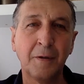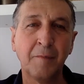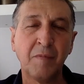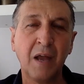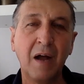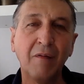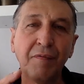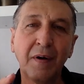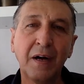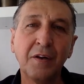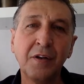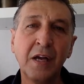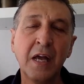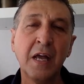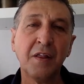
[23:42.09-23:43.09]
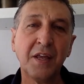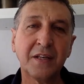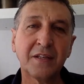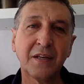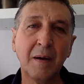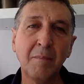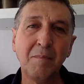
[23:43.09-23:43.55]
I found that
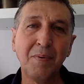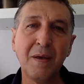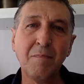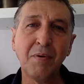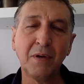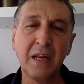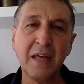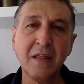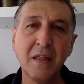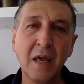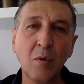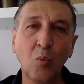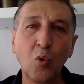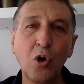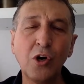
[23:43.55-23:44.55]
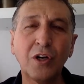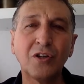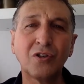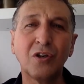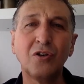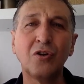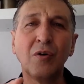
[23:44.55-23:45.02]
some people in their work
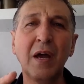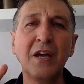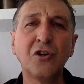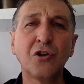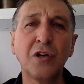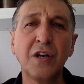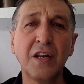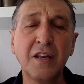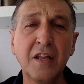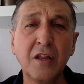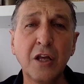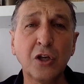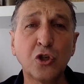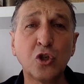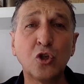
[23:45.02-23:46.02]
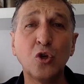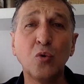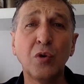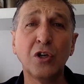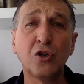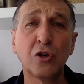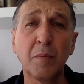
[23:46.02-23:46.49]
situation and in their
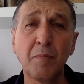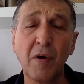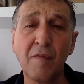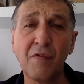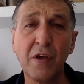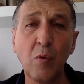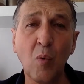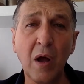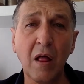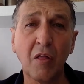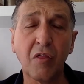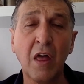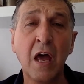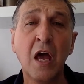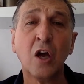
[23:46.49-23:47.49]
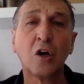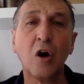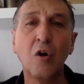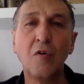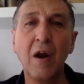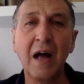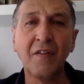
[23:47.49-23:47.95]
stewardship of their wealth go
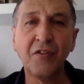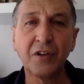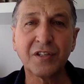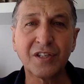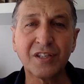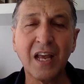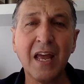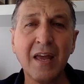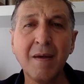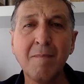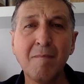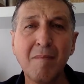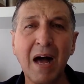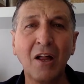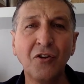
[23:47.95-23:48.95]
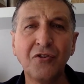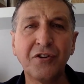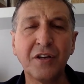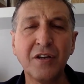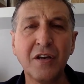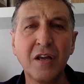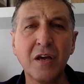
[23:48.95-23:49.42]
around the same
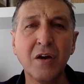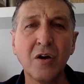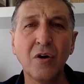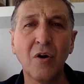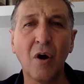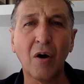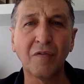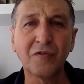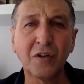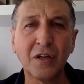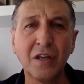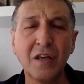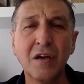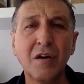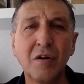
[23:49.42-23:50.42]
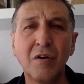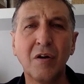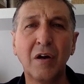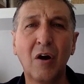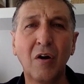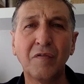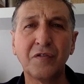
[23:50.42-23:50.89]
mountain year after year
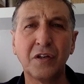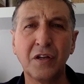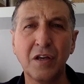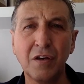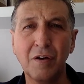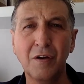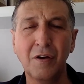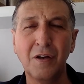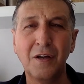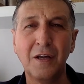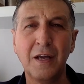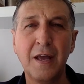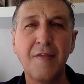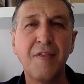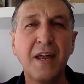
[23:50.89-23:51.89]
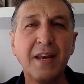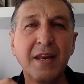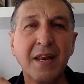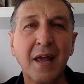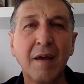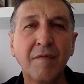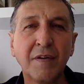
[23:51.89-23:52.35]
after year. They
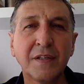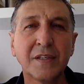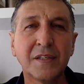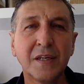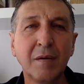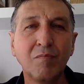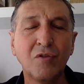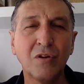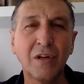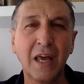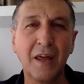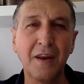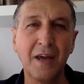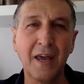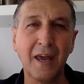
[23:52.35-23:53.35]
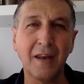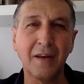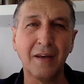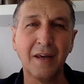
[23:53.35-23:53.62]
never seem to get ahead.